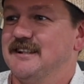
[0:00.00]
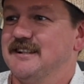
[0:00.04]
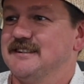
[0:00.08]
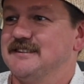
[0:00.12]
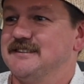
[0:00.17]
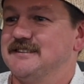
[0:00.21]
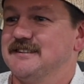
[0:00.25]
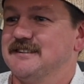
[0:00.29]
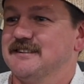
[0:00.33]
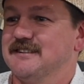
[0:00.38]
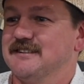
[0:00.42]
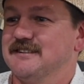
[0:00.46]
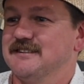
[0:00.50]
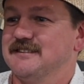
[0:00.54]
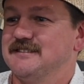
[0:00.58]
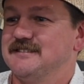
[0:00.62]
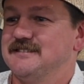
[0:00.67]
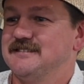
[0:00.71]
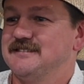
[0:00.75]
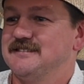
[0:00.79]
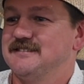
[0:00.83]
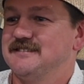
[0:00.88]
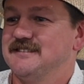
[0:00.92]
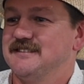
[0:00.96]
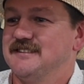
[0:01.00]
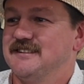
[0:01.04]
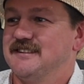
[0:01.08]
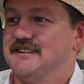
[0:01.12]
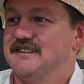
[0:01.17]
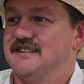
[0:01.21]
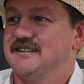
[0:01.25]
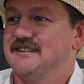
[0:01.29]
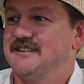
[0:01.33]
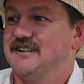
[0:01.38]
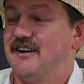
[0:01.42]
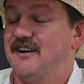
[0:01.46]
That's
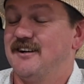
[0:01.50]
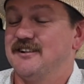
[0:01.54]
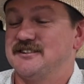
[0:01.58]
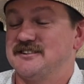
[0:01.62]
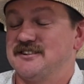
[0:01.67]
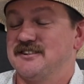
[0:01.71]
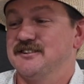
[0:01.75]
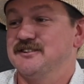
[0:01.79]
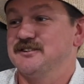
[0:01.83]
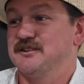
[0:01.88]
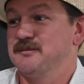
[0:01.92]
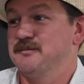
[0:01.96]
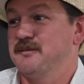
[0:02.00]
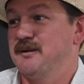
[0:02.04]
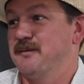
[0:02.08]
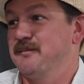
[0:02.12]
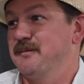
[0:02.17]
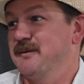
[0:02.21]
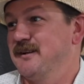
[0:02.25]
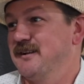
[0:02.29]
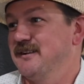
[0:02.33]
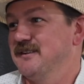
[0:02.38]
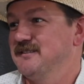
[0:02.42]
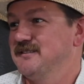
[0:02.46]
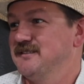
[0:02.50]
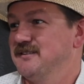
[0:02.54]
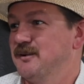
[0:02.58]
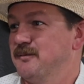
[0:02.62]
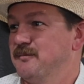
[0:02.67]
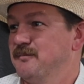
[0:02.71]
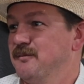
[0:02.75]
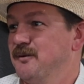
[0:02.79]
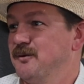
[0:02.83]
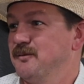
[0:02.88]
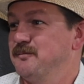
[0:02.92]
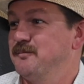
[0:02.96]
God's country, in my opinion.
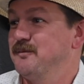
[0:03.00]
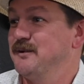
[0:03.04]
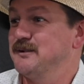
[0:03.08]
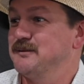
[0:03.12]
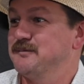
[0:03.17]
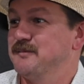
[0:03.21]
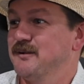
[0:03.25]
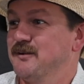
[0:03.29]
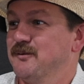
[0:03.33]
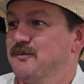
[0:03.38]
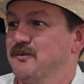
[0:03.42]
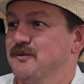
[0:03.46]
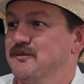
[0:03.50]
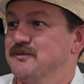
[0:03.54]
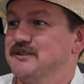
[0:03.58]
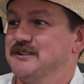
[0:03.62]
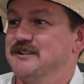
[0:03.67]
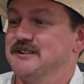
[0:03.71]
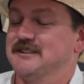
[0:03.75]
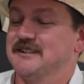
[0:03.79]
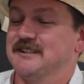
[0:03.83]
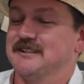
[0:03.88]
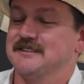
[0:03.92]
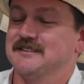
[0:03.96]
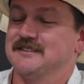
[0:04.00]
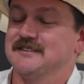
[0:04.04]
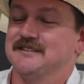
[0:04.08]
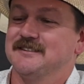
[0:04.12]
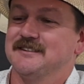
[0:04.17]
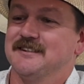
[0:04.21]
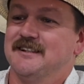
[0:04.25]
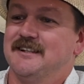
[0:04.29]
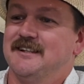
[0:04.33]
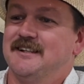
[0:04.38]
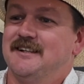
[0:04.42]
No place better than Wolf City, Texas.